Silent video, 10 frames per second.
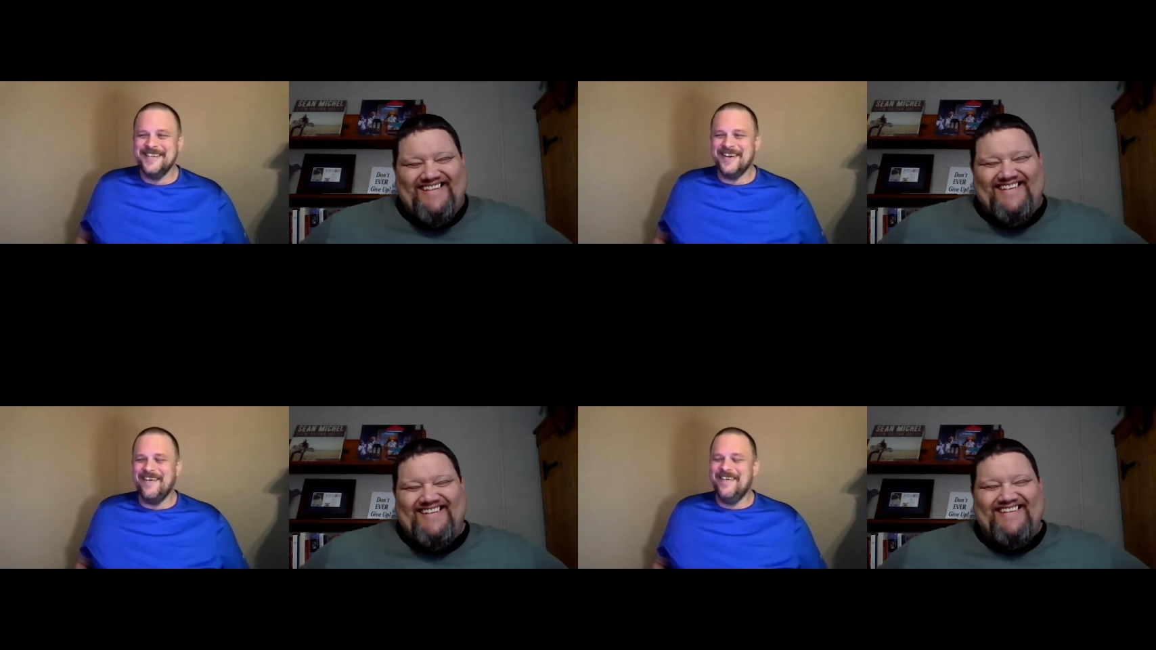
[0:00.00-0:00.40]

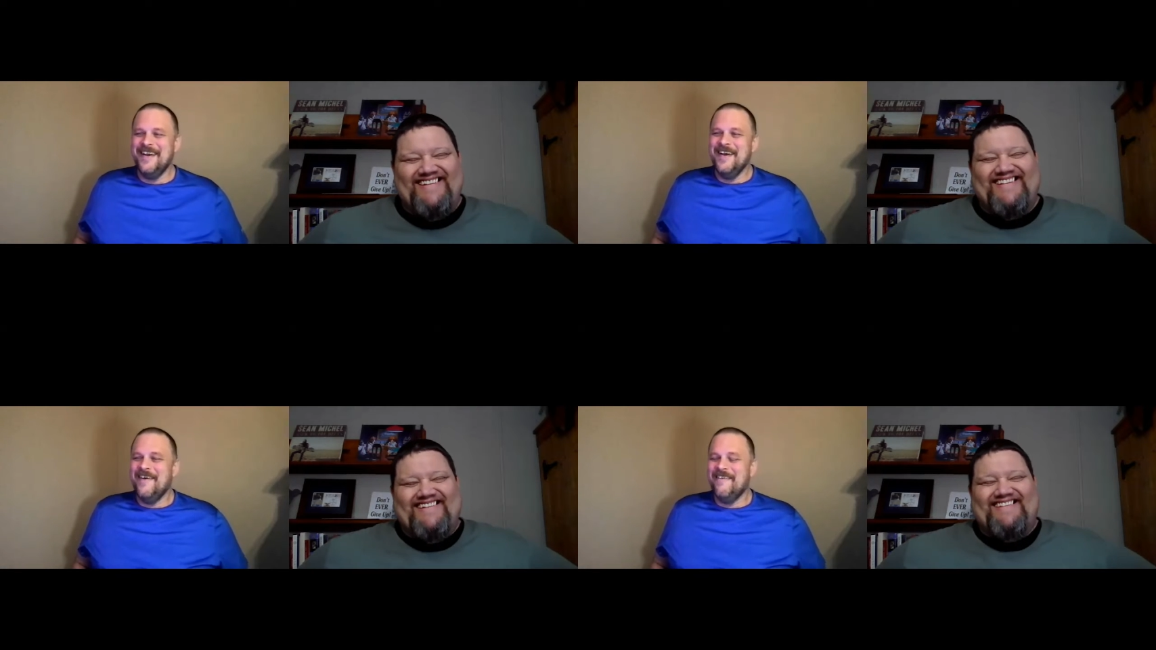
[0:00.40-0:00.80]
Speaker 1: so
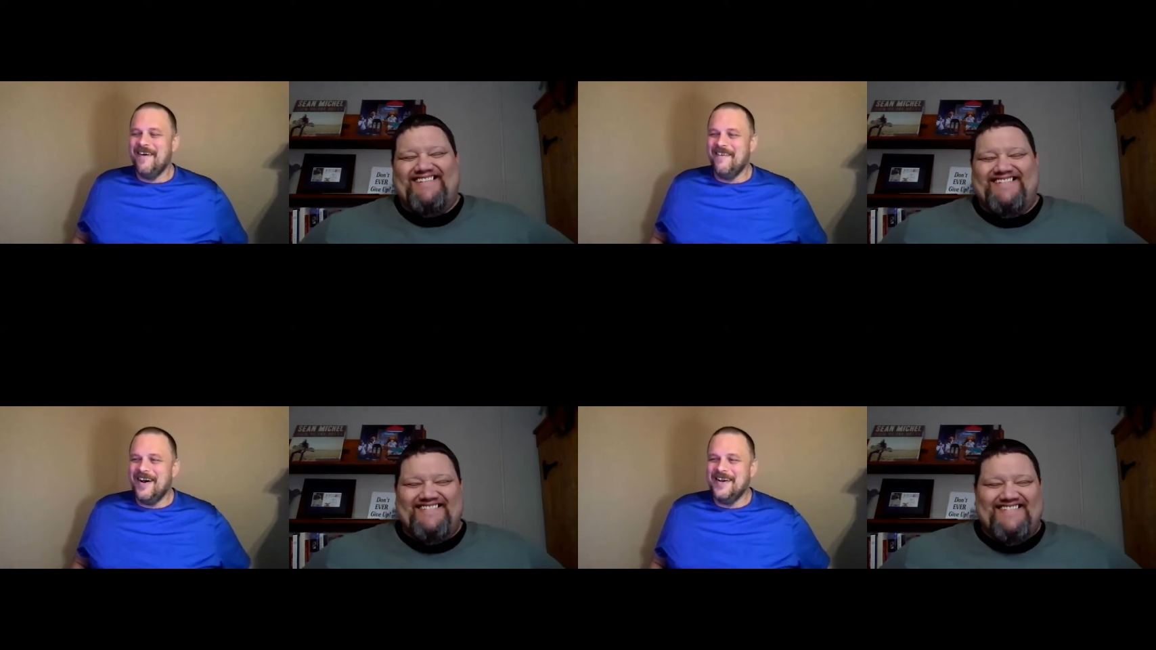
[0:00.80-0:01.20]

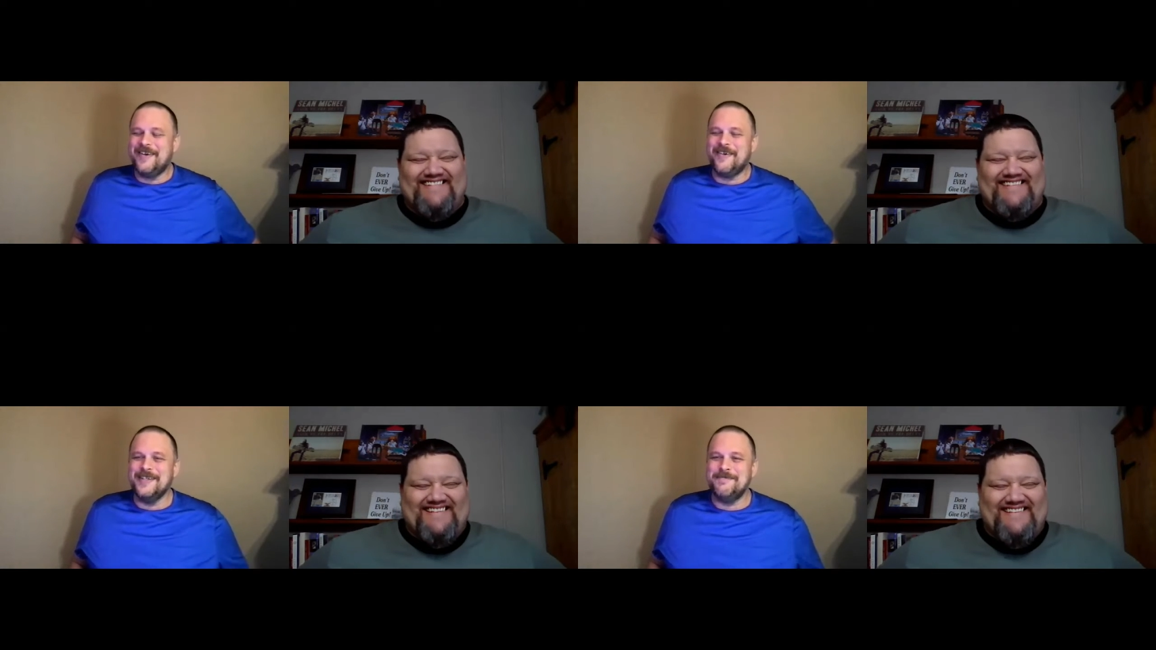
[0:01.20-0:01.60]
well,
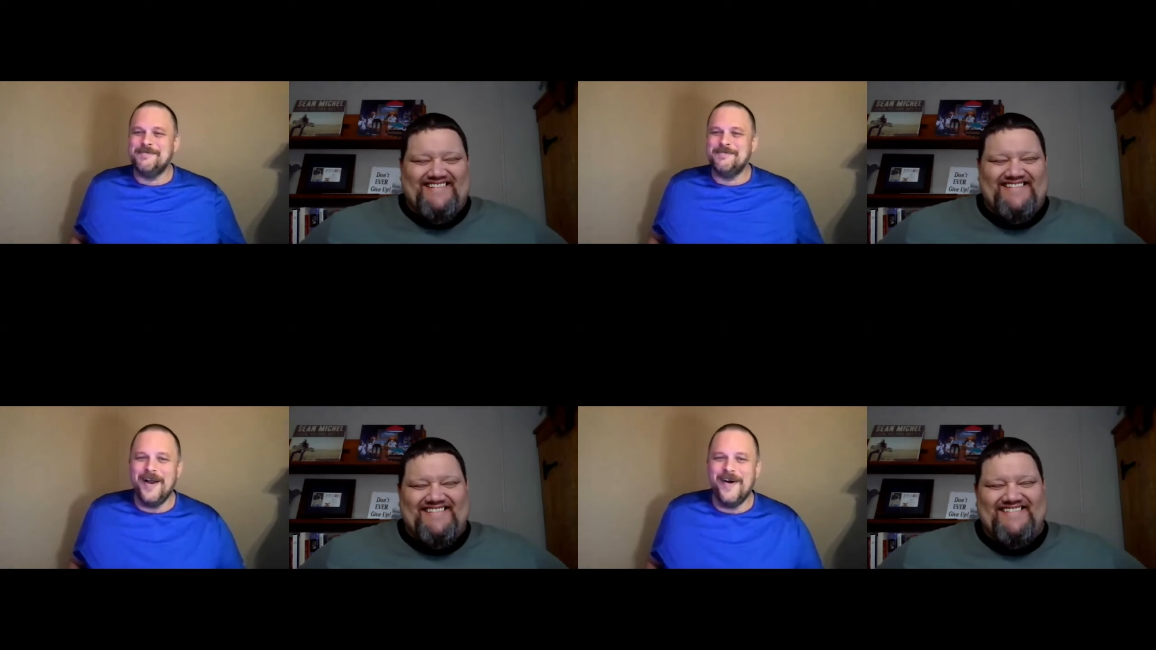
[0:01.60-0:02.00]
when Chris
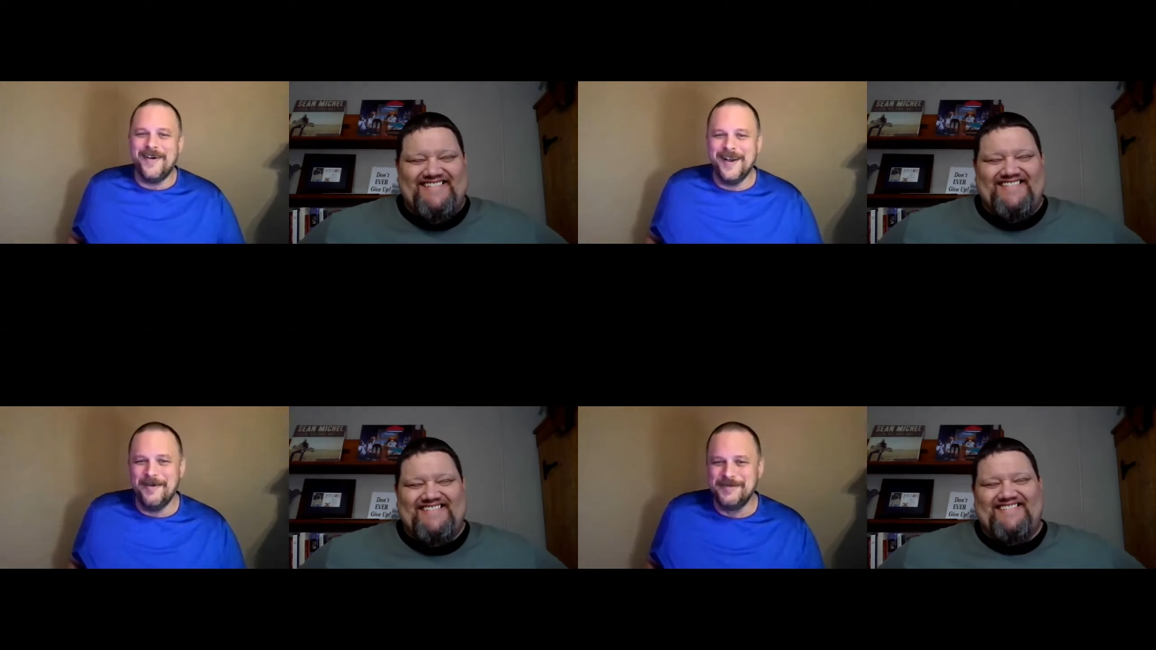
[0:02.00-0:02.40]
Parnell
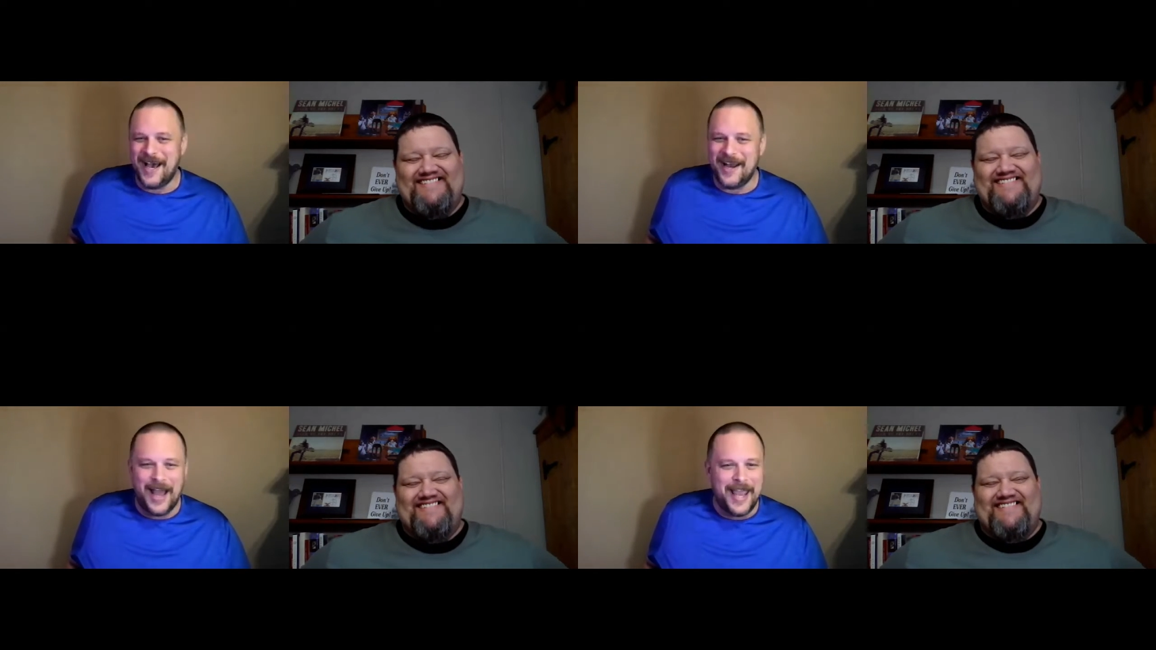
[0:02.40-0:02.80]
comes
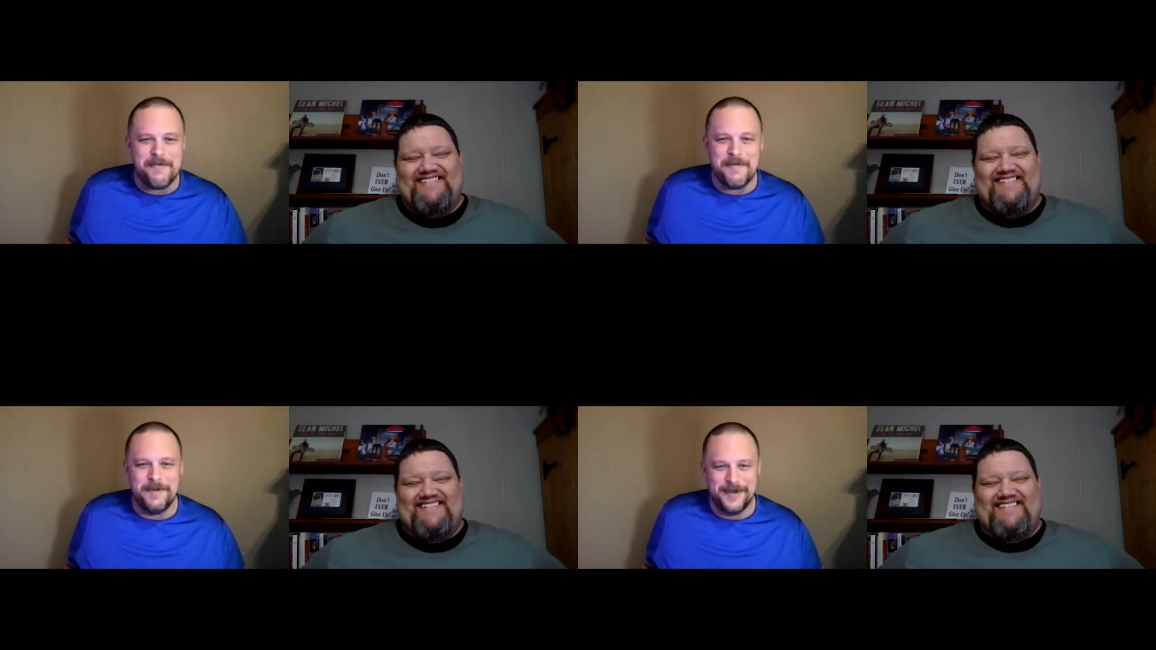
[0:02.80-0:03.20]
out, I
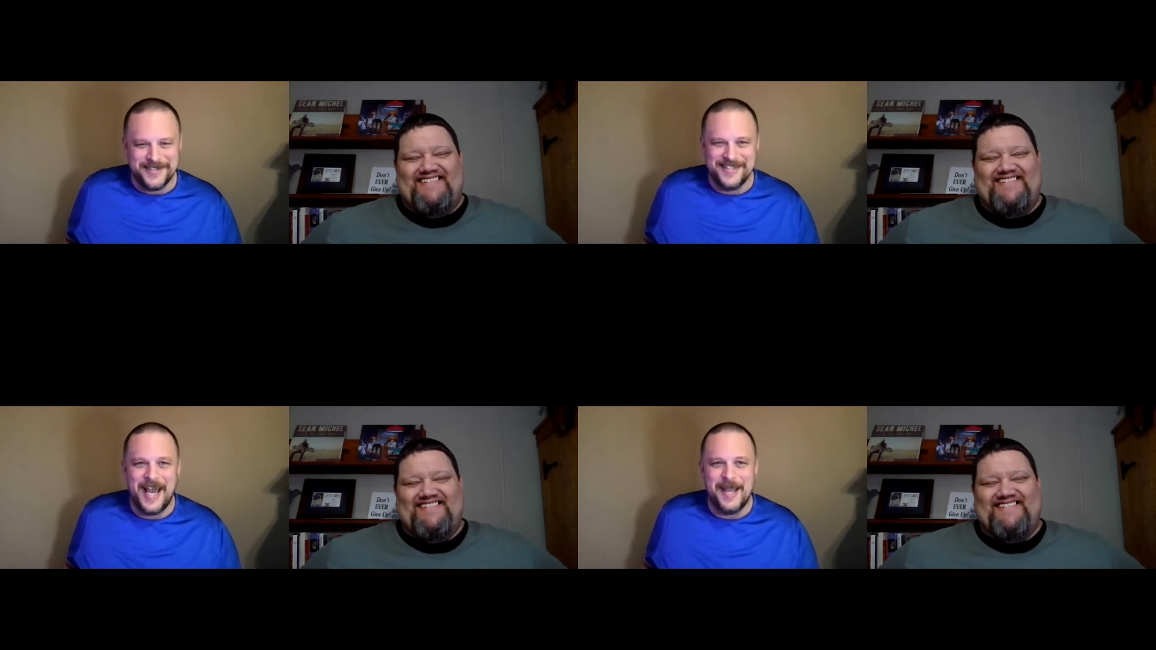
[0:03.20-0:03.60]
can't remember
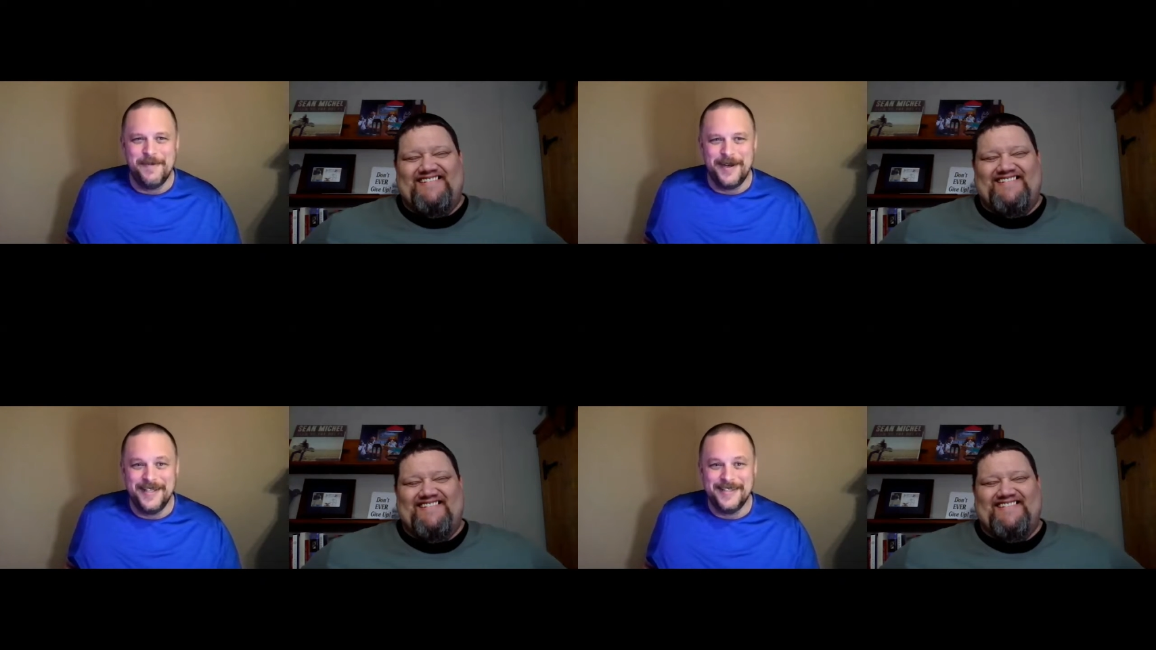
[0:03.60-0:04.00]
his name,
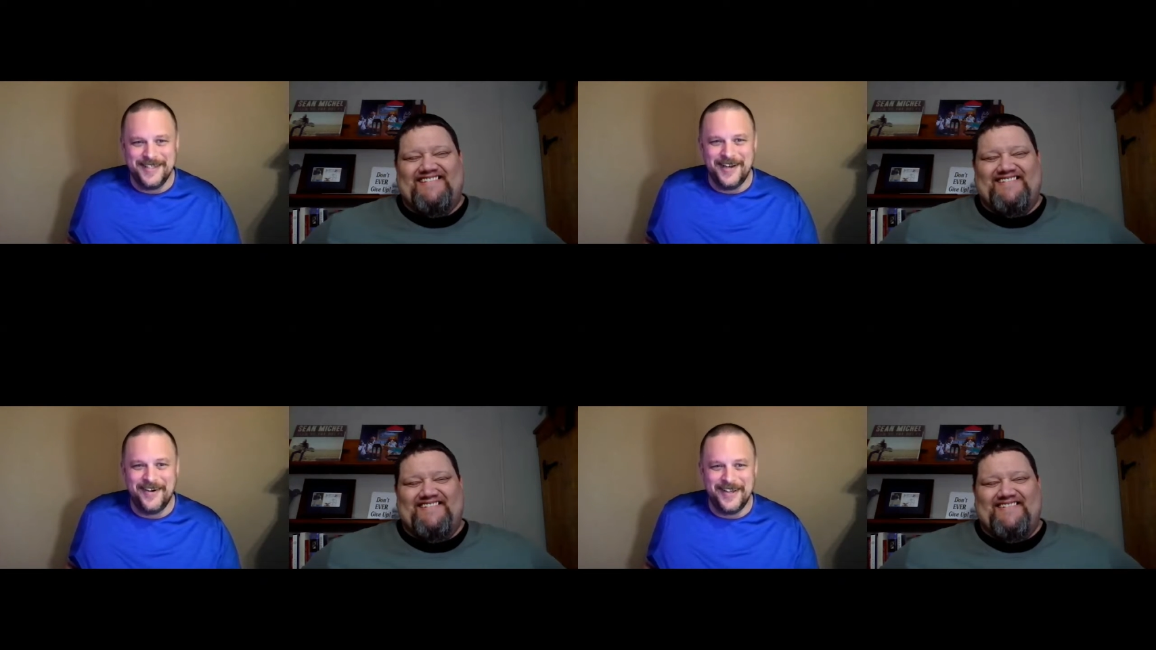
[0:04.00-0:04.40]
but he's
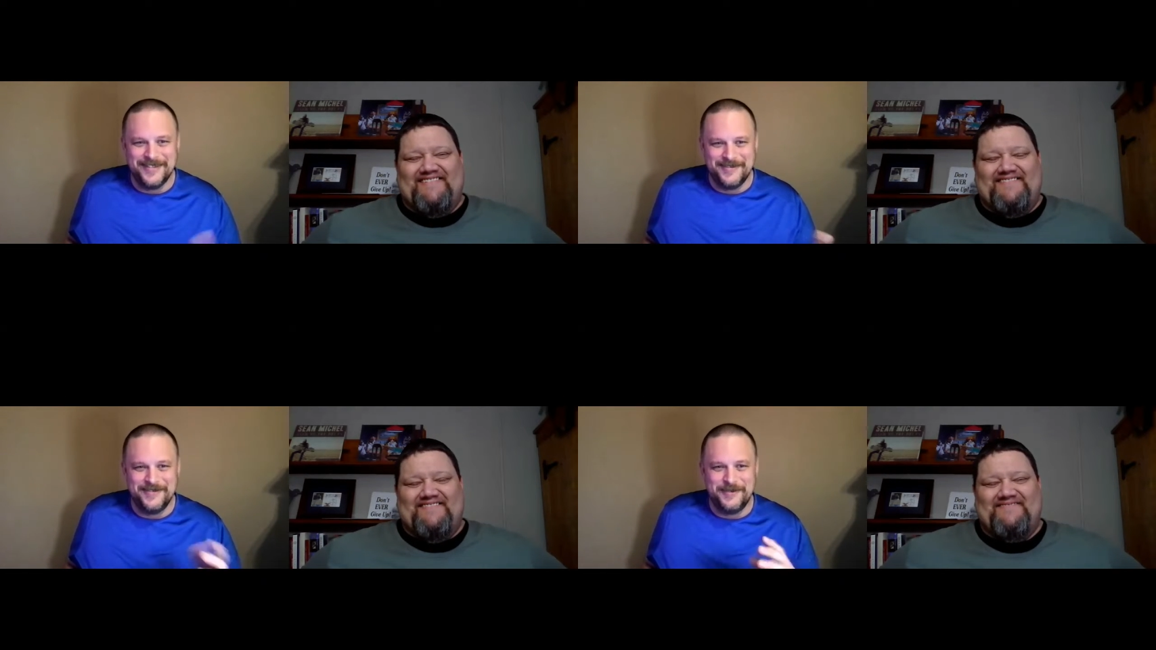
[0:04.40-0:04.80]
you know he's